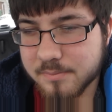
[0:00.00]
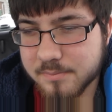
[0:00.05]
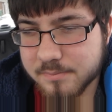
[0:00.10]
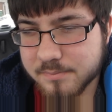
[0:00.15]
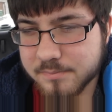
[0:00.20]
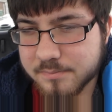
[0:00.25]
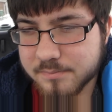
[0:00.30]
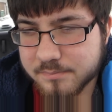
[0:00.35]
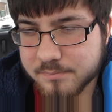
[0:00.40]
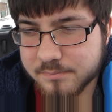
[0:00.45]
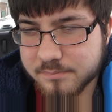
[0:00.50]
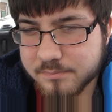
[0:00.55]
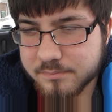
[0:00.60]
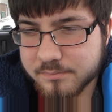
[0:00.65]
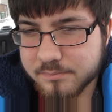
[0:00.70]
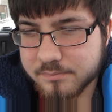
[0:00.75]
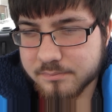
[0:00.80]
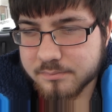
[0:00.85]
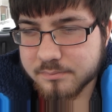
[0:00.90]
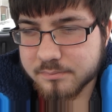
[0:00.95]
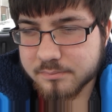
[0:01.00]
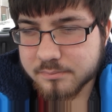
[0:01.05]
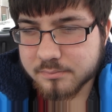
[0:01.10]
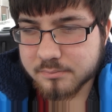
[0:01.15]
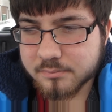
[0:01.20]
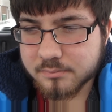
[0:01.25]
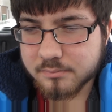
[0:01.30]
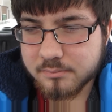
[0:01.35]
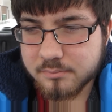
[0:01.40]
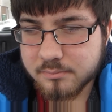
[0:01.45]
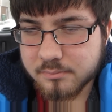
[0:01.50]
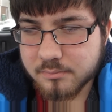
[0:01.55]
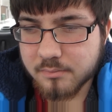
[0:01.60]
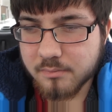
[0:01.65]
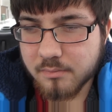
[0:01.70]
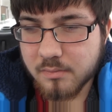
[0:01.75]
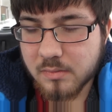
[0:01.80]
(silence)